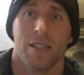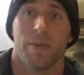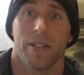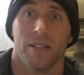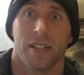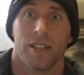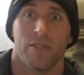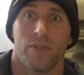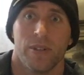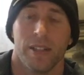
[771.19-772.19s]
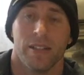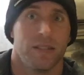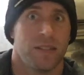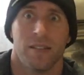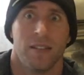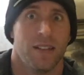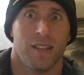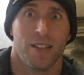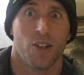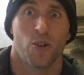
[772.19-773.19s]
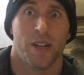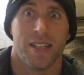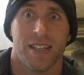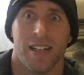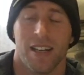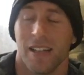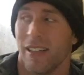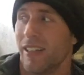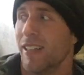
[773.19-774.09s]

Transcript: especially in California, crazy high.